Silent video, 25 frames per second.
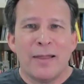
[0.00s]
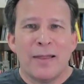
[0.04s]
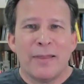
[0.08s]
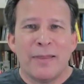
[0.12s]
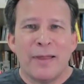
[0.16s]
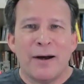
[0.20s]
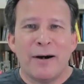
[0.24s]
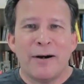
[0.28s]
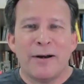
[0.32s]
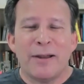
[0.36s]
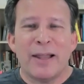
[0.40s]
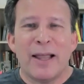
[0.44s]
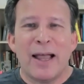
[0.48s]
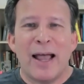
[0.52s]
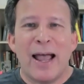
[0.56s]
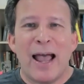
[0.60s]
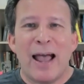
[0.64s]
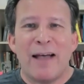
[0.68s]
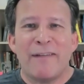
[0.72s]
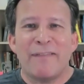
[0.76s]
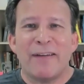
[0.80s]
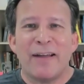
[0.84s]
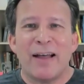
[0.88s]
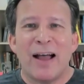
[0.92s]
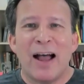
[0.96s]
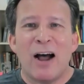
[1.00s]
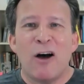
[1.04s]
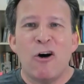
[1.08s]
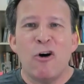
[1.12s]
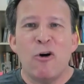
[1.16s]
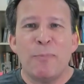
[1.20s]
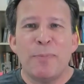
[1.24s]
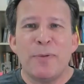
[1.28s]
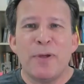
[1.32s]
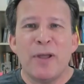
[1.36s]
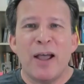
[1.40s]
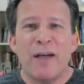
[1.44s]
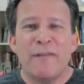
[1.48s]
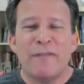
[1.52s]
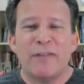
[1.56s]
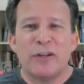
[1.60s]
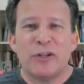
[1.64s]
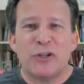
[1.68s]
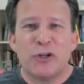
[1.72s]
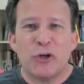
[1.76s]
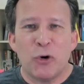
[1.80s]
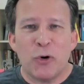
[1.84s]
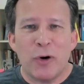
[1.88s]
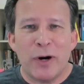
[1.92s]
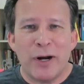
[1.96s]
There you have it. I hope you have
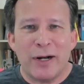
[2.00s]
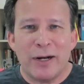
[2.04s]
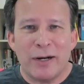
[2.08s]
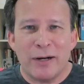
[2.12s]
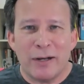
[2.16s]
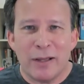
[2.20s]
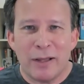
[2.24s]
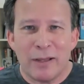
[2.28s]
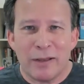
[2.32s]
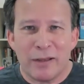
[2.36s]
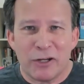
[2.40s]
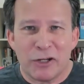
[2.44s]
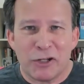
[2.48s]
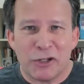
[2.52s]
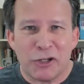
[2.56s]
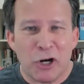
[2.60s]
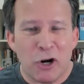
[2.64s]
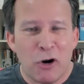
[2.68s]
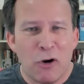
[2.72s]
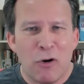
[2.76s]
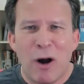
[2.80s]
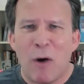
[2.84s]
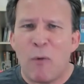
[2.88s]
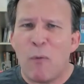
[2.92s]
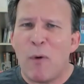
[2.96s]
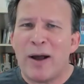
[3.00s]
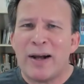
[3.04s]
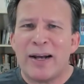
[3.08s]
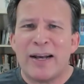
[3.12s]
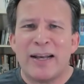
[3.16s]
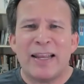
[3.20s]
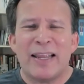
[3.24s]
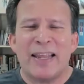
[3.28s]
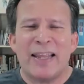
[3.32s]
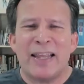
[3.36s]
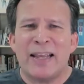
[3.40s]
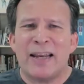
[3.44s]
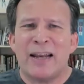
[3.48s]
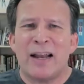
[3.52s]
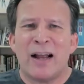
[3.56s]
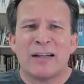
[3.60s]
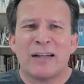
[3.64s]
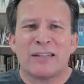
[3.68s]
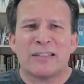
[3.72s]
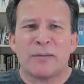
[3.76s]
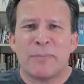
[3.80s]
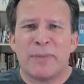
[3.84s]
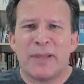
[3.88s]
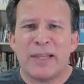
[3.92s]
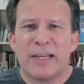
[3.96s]
enjoyed the show. I wanted to hit
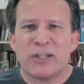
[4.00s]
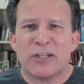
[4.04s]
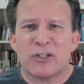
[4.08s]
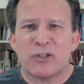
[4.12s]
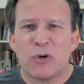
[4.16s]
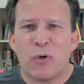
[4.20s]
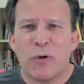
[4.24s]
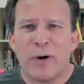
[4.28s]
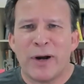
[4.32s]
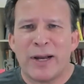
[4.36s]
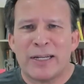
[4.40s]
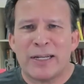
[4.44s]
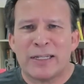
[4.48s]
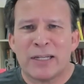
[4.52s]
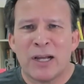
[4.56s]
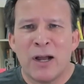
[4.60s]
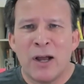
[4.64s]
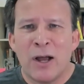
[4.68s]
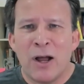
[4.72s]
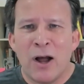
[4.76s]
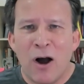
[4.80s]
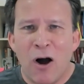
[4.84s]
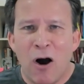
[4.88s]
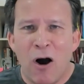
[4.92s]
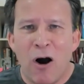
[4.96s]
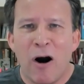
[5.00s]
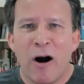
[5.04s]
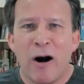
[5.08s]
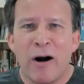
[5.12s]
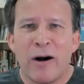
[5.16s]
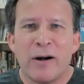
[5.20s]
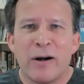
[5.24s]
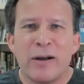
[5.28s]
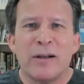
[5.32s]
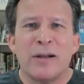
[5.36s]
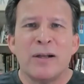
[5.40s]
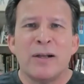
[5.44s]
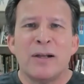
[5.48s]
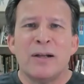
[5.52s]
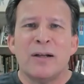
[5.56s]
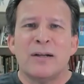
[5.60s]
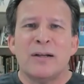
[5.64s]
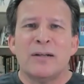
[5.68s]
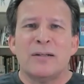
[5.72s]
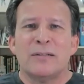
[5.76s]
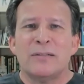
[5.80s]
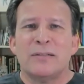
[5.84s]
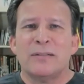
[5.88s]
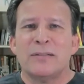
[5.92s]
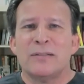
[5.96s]
on some of these stories hard.
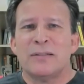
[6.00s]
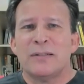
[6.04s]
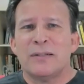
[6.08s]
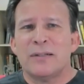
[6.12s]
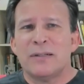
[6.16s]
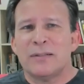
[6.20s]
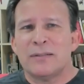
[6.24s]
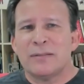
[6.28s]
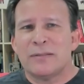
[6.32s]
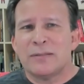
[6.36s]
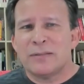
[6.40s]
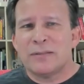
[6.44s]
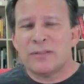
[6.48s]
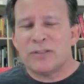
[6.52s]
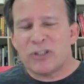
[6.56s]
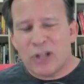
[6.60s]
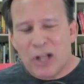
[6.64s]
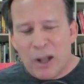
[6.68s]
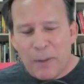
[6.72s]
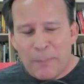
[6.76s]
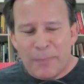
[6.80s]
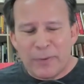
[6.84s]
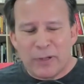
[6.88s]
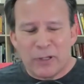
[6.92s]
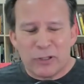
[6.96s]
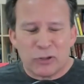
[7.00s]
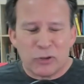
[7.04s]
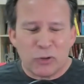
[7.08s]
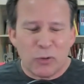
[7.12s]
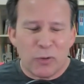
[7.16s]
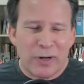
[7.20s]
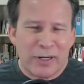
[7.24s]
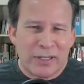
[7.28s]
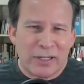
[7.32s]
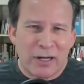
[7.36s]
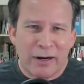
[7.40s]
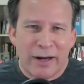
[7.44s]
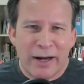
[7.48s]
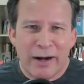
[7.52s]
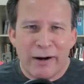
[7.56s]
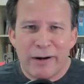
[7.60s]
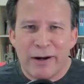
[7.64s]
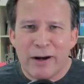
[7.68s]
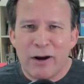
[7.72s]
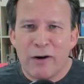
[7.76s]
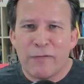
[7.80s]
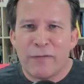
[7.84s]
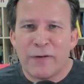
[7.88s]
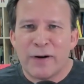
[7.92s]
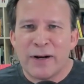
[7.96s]
There's a couple of stories I'll
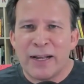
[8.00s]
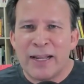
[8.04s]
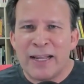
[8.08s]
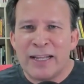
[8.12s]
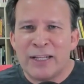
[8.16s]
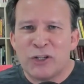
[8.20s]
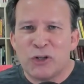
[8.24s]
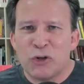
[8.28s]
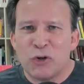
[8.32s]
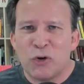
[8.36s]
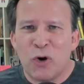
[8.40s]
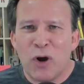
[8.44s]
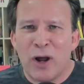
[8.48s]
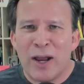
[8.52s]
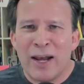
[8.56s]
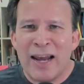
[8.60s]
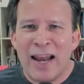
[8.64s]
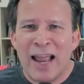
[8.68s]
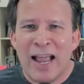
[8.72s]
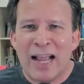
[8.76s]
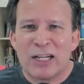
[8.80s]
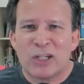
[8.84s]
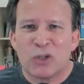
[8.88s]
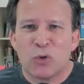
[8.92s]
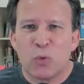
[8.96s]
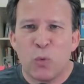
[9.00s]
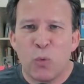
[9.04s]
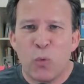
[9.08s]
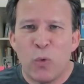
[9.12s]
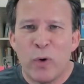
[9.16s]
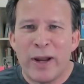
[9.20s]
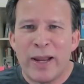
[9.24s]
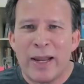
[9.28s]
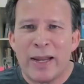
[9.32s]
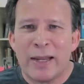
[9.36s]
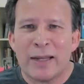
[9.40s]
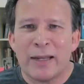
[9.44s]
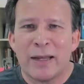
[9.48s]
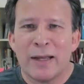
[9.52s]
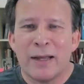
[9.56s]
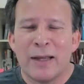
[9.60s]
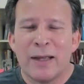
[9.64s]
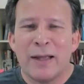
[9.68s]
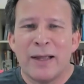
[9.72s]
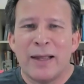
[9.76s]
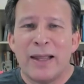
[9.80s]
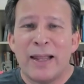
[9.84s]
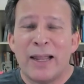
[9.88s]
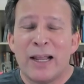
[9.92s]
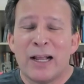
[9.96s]
carry over into next week,
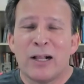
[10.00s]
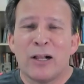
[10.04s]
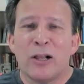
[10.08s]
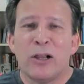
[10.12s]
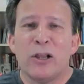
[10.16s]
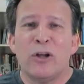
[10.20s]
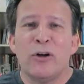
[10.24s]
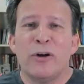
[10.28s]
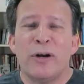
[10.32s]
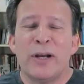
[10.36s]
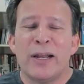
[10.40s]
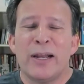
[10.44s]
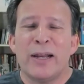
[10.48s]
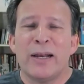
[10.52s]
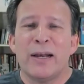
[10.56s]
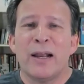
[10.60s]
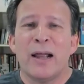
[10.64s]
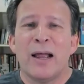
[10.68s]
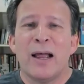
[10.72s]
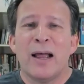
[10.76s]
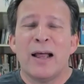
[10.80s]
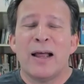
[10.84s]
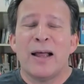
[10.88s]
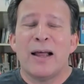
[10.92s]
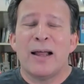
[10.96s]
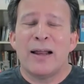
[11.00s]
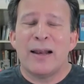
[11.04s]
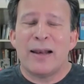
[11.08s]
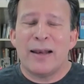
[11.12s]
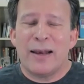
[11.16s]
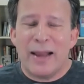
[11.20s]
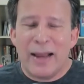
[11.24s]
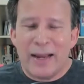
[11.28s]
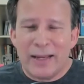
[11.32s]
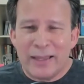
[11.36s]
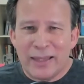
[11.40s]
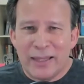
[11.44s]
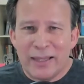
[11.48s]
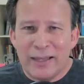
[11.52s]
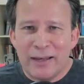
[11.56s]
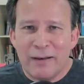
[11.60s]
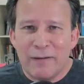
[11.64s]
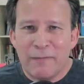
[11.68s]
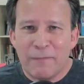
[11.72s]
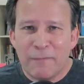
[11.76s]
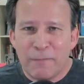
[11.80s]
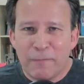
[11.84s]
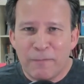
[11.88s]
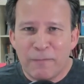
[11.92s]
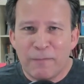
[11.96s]
including
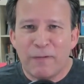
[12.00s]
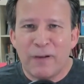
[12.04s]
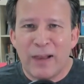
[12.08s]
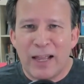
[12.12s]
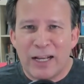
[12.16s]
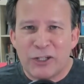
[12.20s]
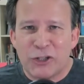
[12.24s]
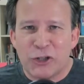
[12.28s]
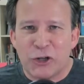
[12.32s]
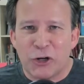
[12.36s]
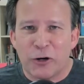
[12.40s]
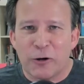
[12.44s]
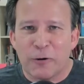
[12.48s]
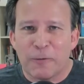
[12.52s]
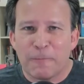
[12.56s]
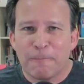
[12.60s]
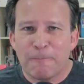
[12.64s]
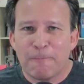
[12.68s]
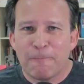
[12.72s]
Nathan Fletcher,